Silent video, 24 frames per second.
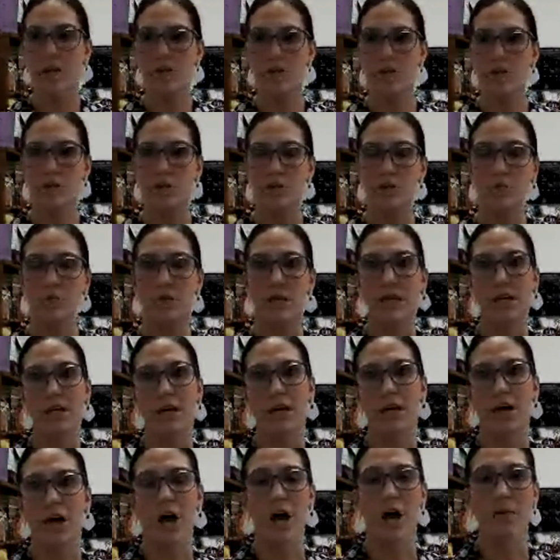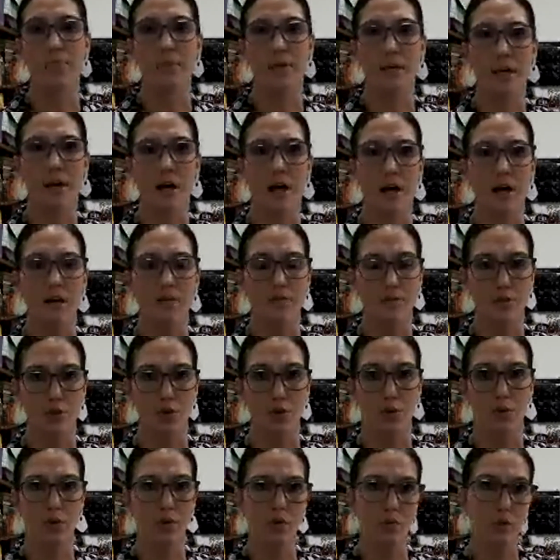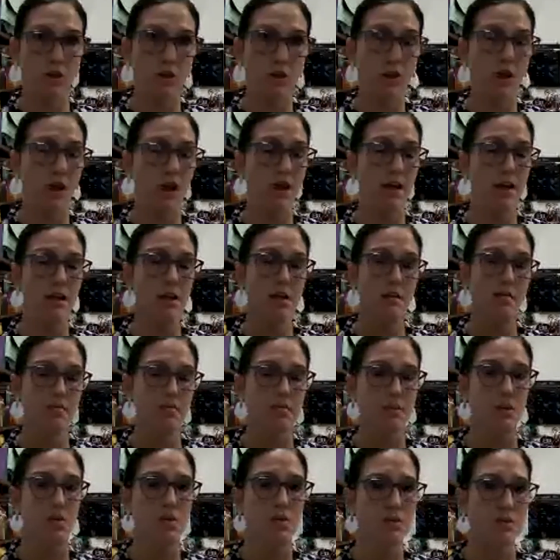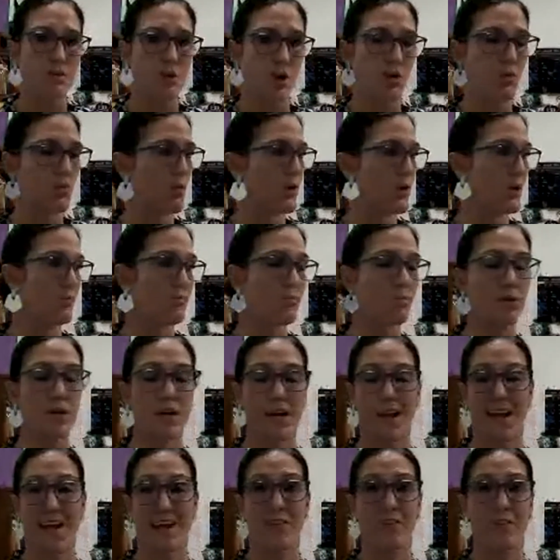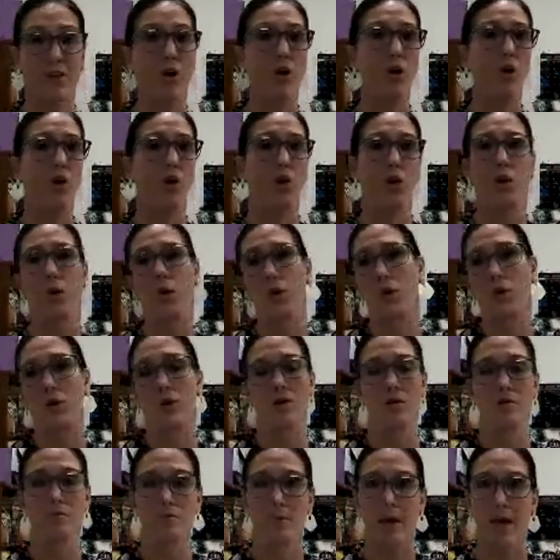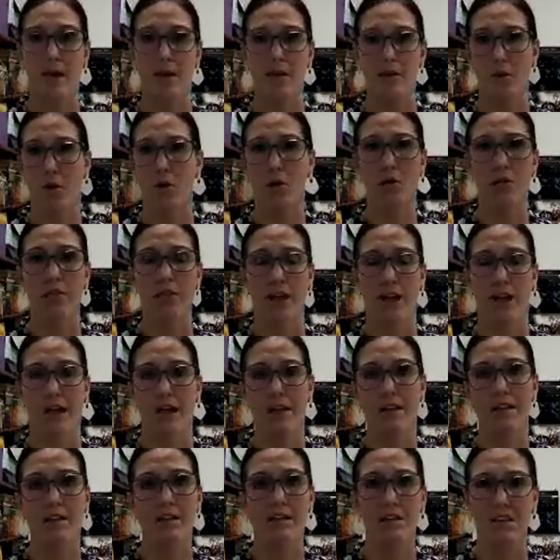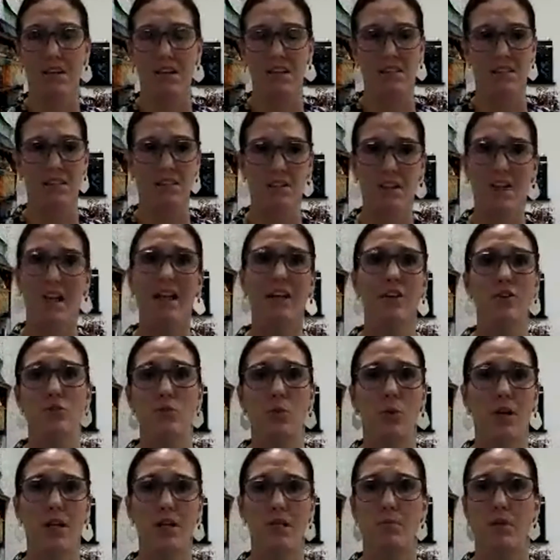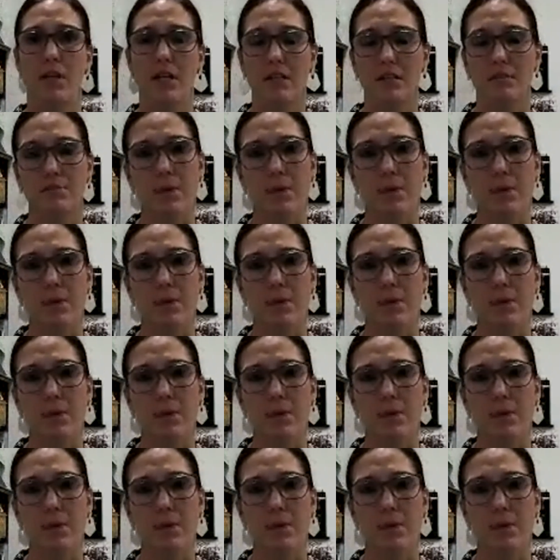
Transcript: to be a copy of your LURA. If you don't want to print out the whole thing, because they're like 20 plus